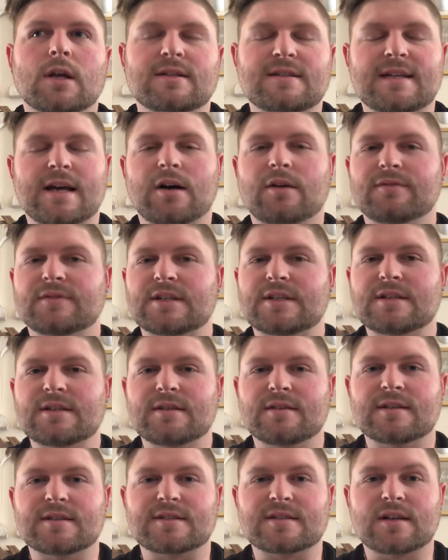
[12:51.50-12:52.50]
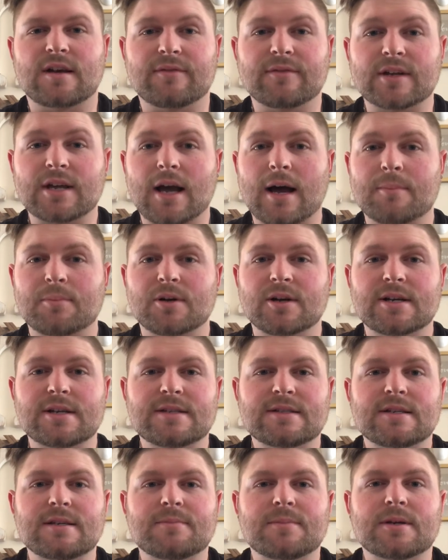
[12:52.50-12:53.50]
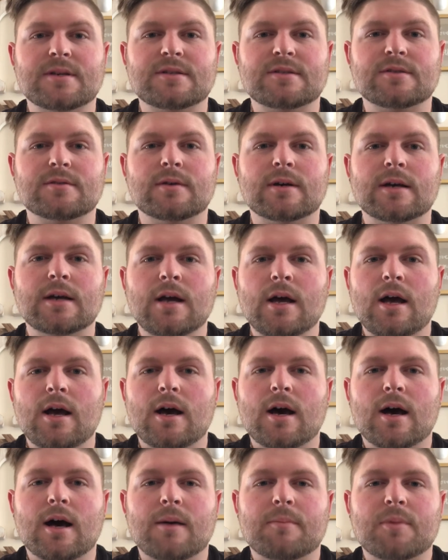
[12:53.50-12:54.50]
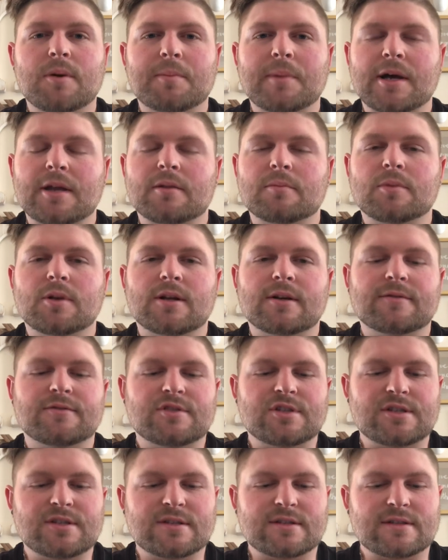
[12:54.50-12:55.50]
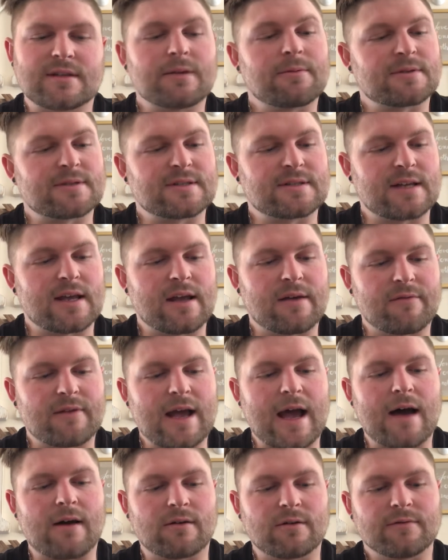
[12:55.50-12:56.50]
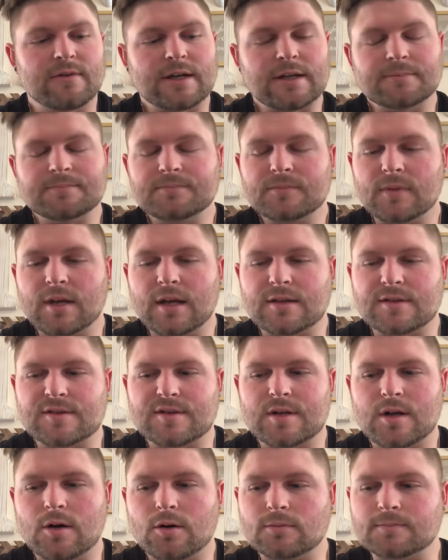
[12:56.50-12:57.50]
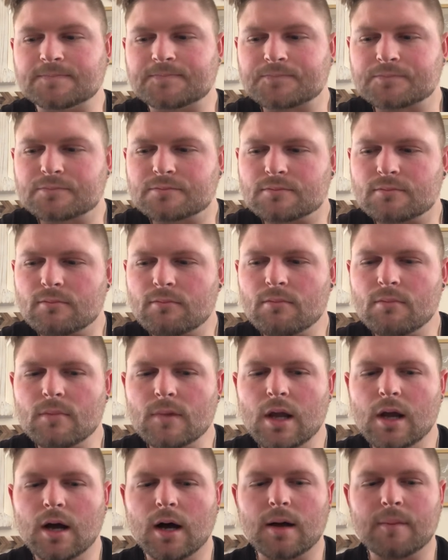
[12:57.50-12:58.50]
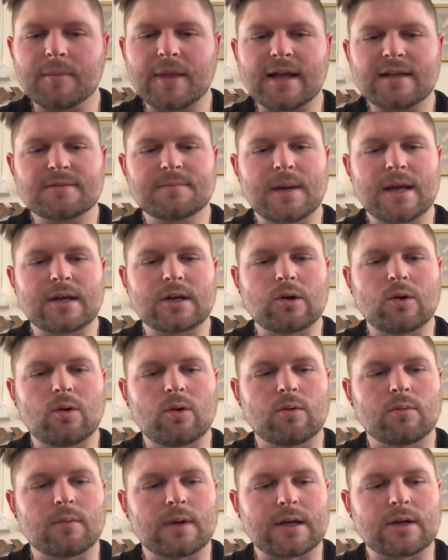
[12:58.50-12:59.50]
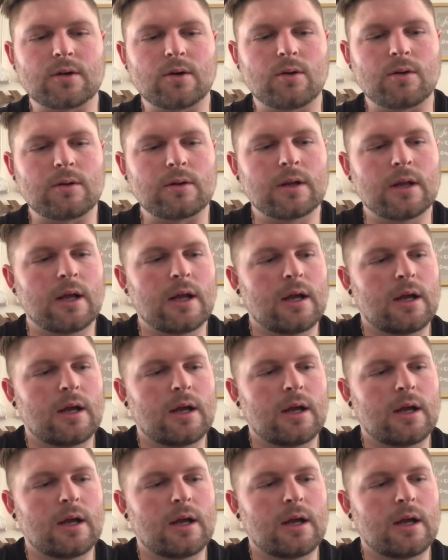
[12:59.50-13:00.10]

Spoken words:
delved into this stuff and got pretty deep into it, but by the blood of Jesus they were saved out of it. And so that's my goal. My goal